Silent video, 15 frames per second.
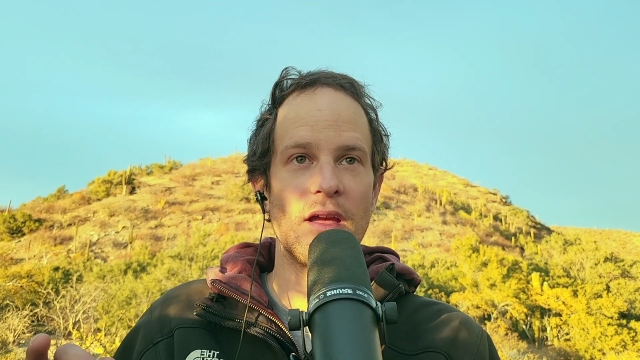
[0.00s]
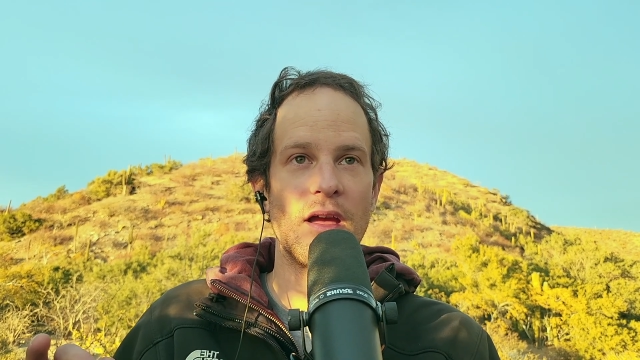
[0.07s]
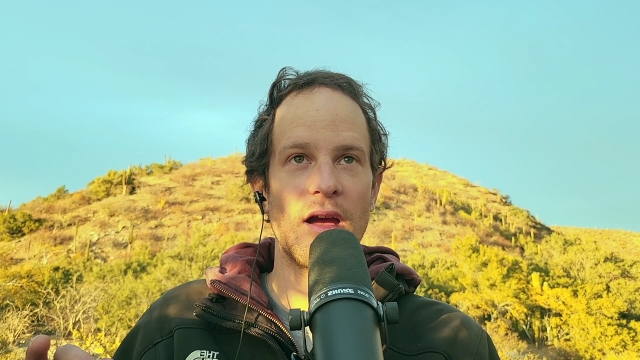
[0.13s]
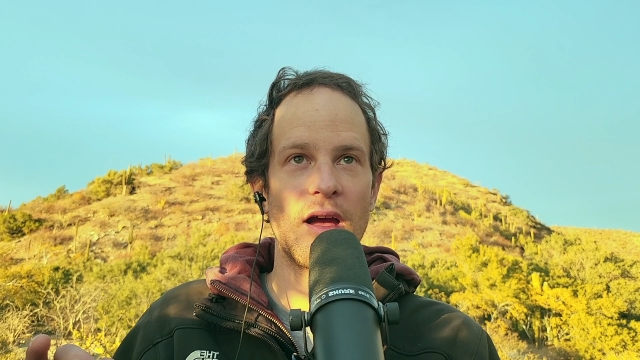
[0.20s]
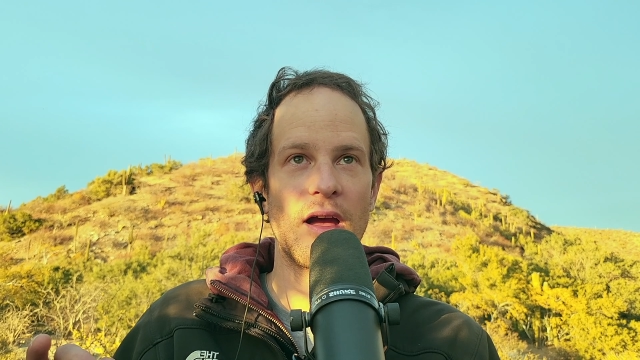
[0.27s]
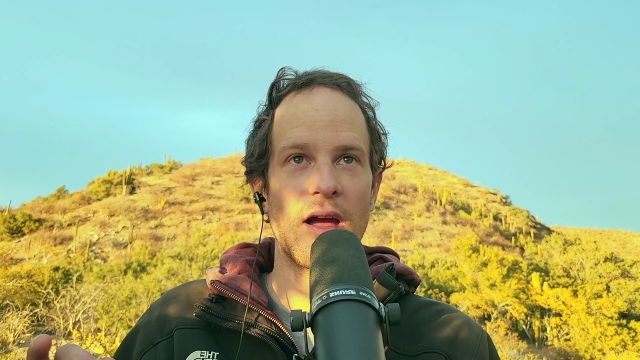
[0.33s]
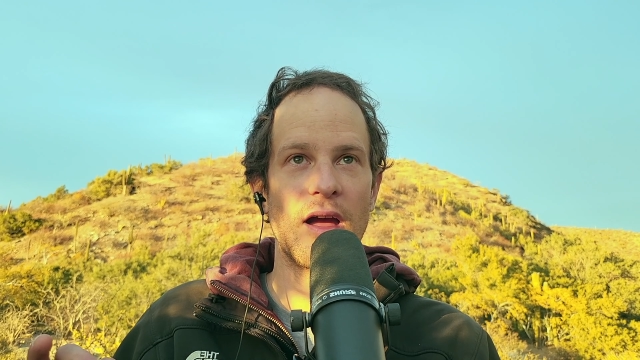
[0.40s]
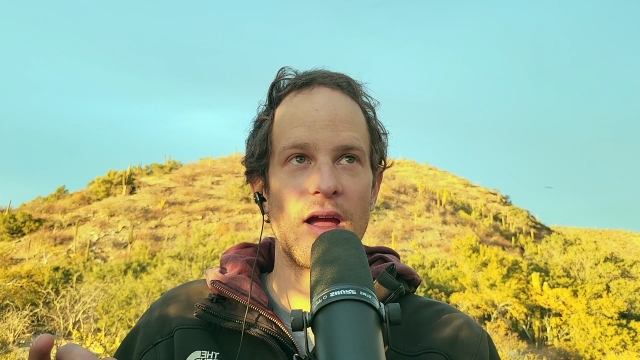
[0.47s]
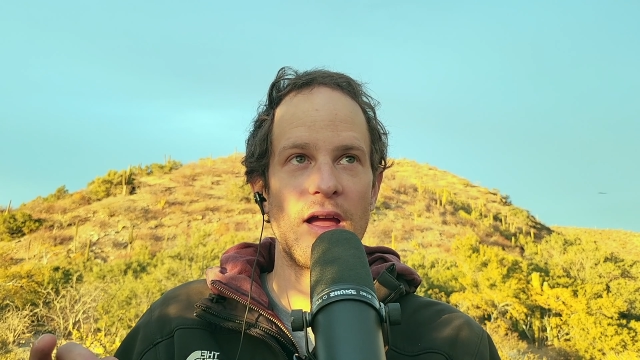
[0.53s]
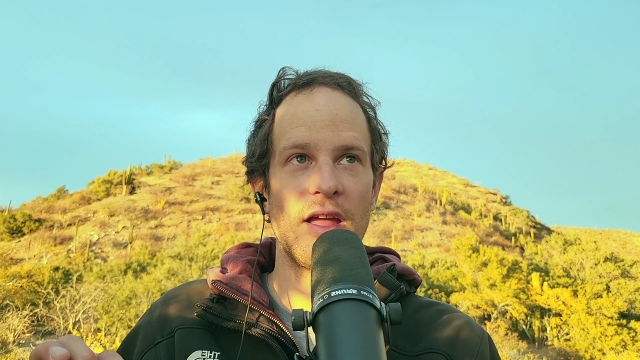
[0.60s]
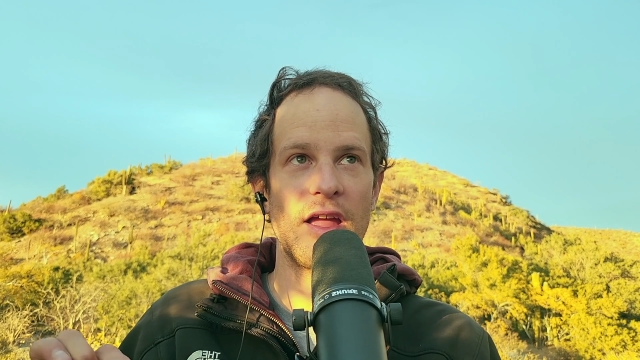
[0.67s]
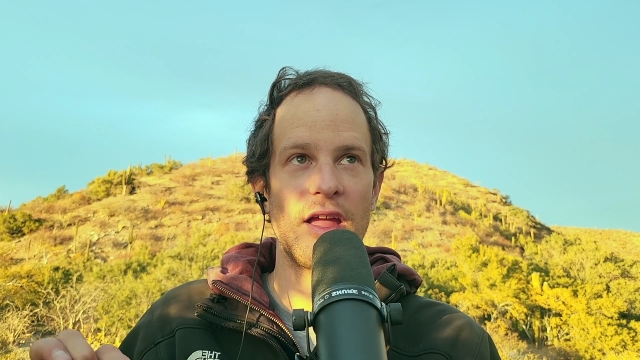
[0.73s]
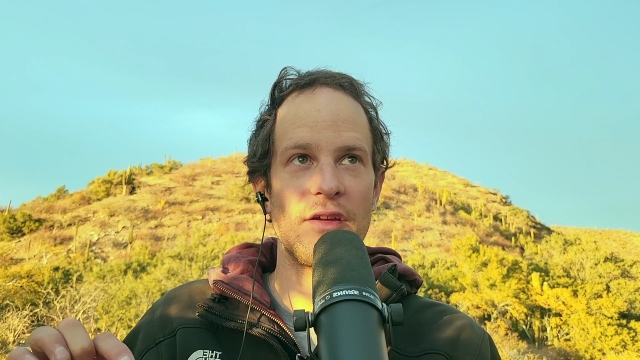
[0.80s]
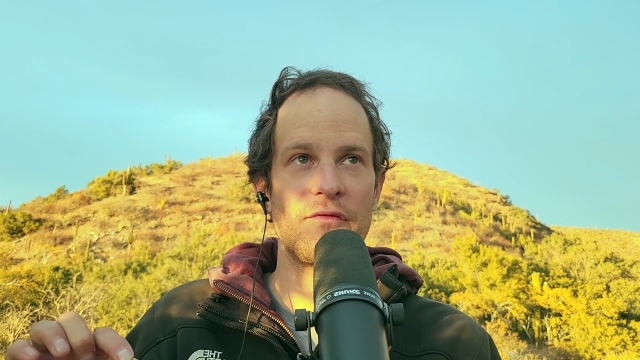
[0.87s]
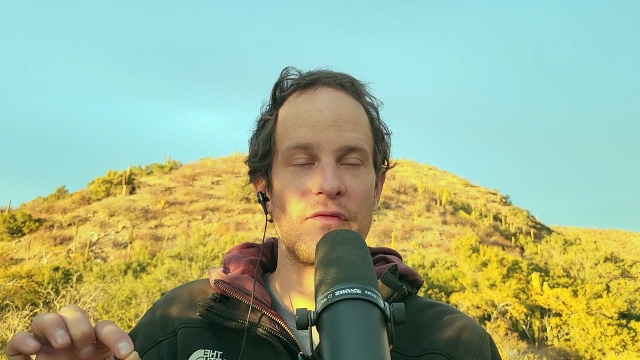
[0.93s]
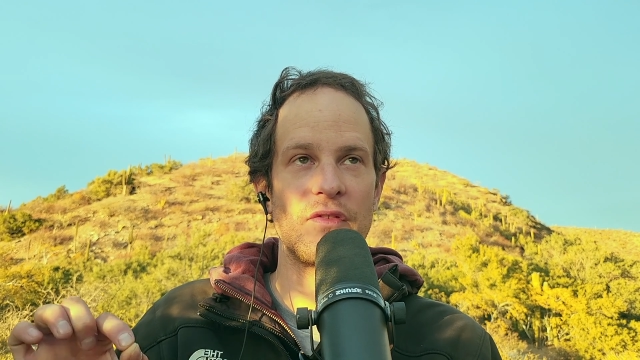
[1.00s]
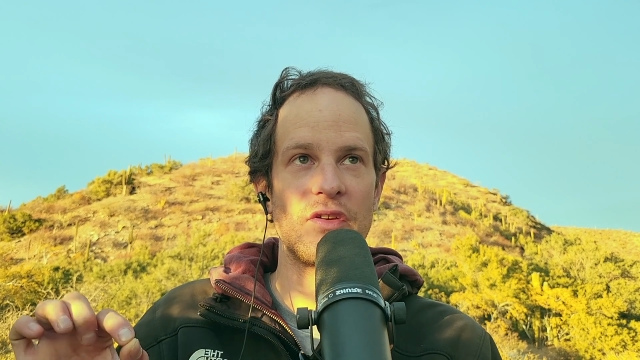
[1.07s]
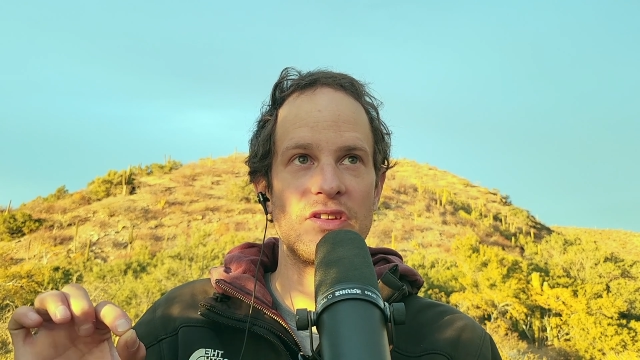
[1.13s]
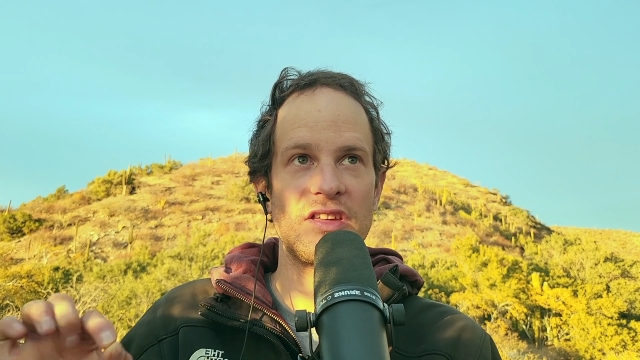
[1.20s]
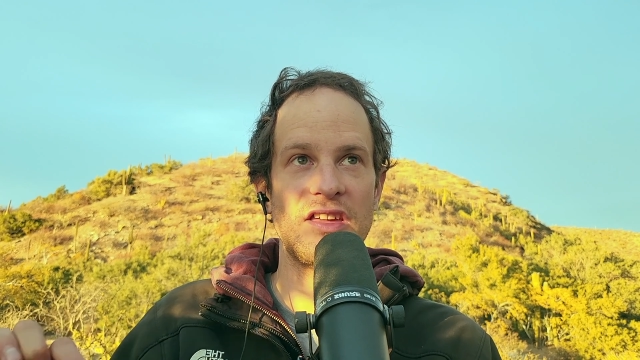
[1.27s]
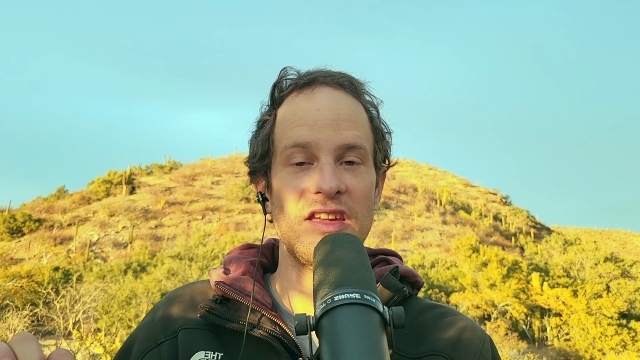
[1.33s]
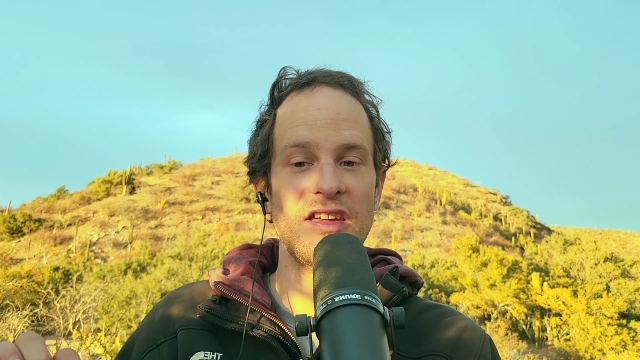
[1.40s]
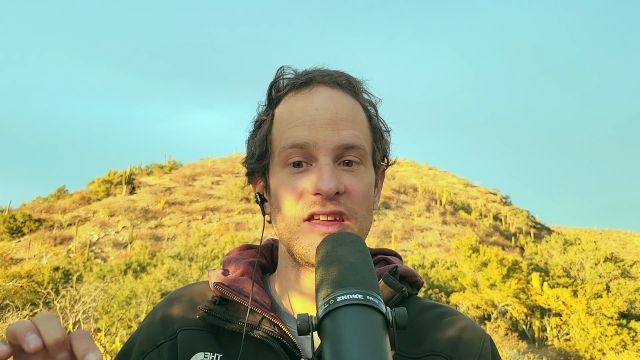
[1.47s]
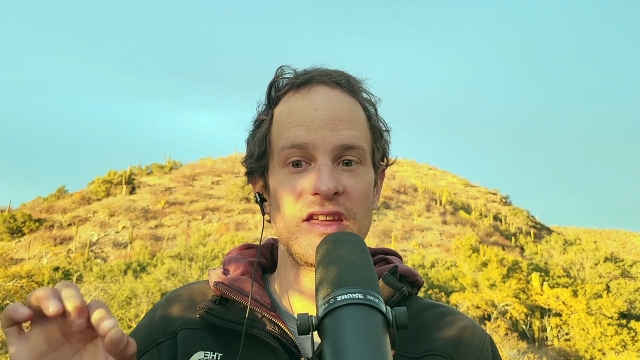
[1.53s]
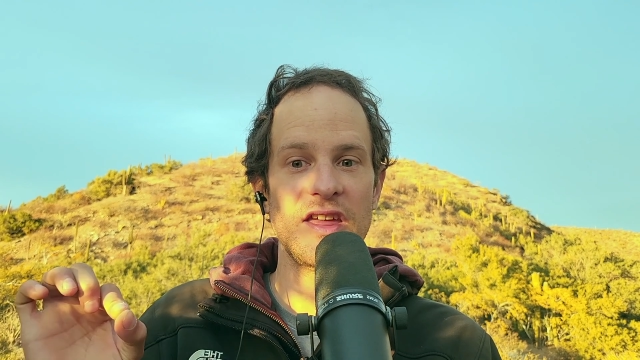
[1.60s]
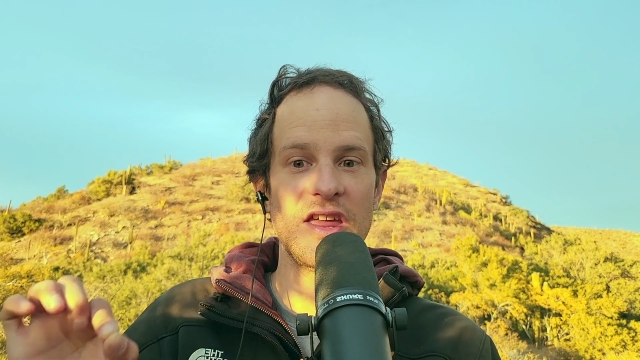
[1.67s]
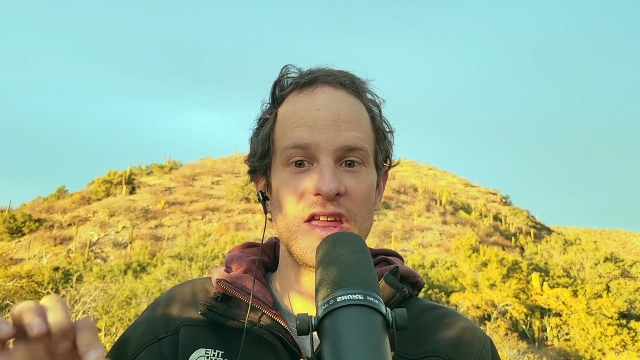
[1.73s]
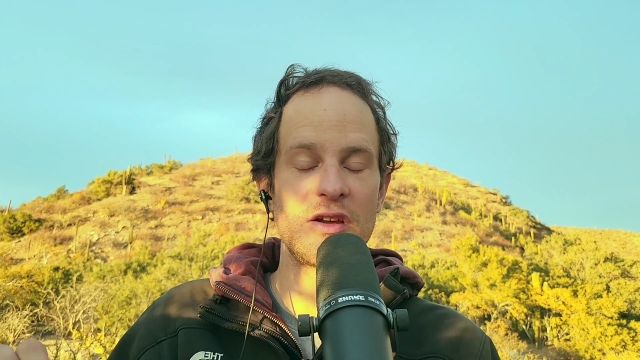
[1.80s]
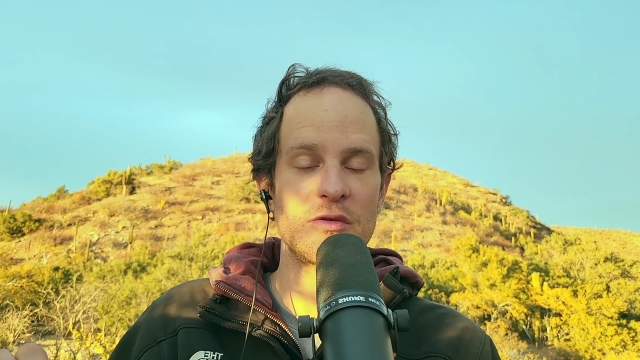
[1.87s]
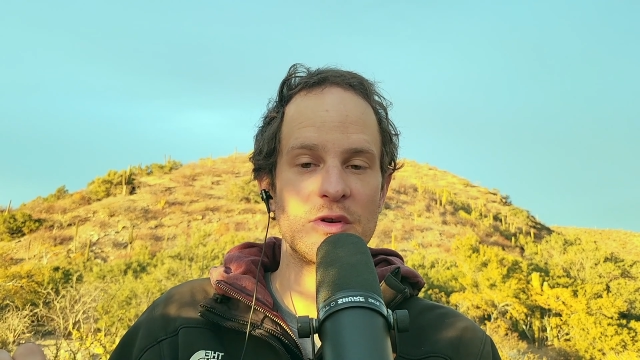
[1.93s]
if key
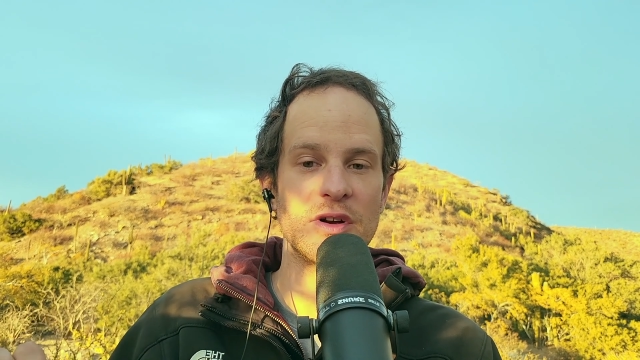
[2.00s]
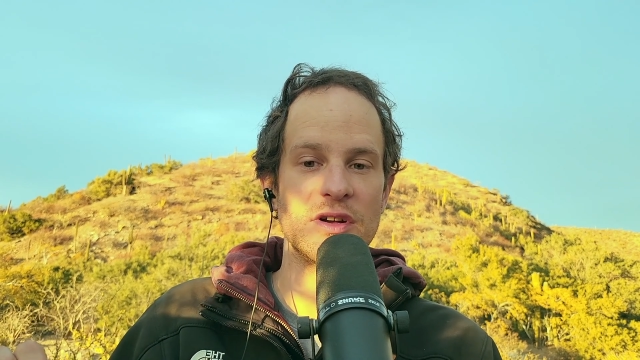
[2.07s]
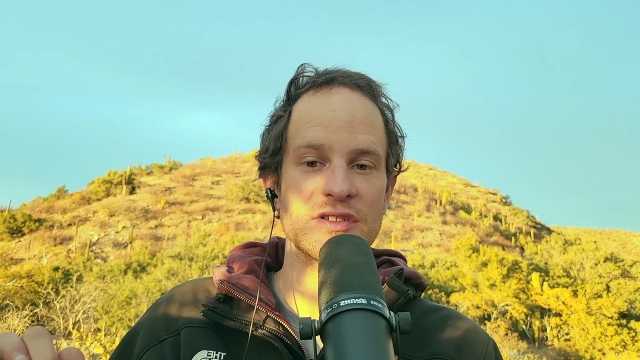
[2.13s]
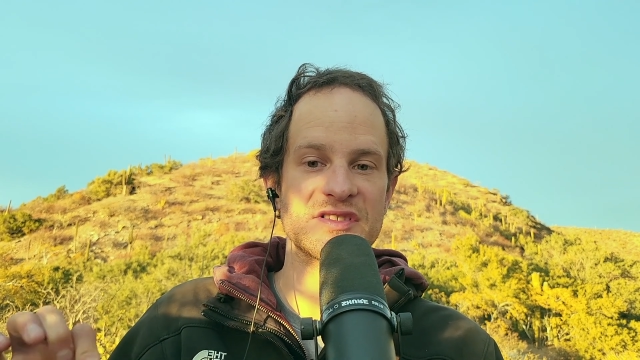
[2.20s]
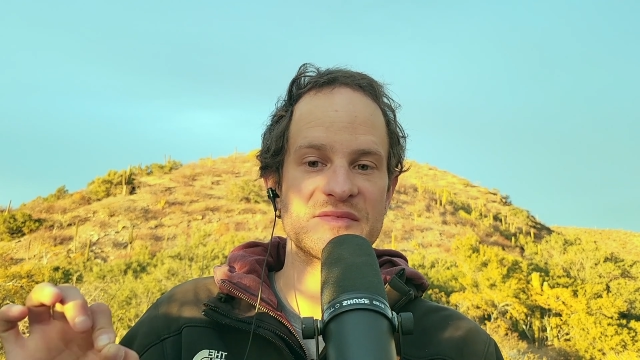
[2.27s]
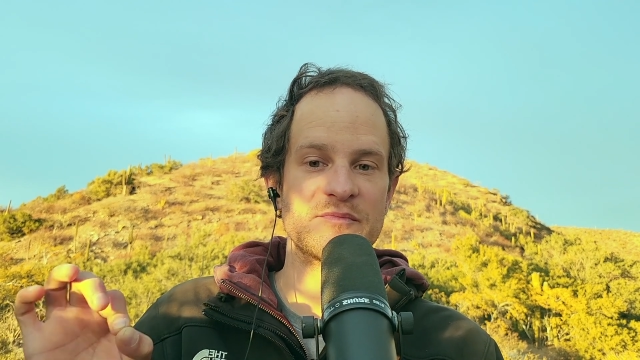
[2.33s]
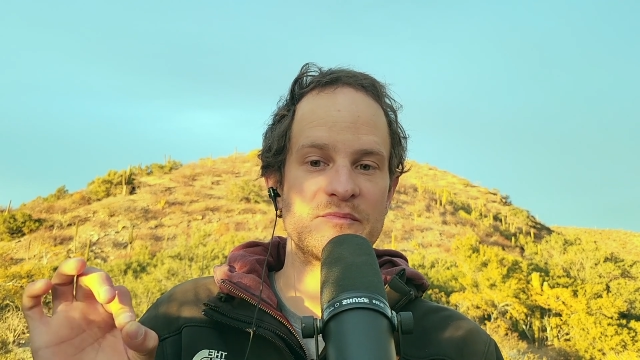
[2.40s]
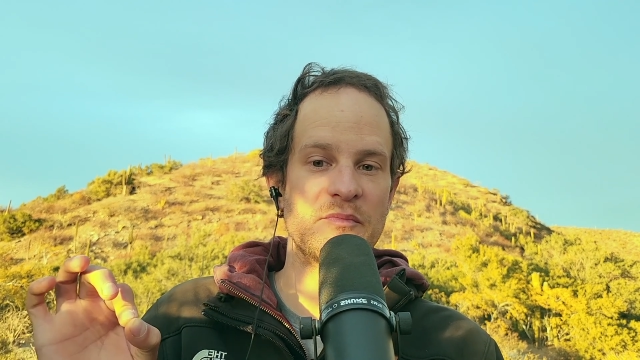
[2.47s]
equals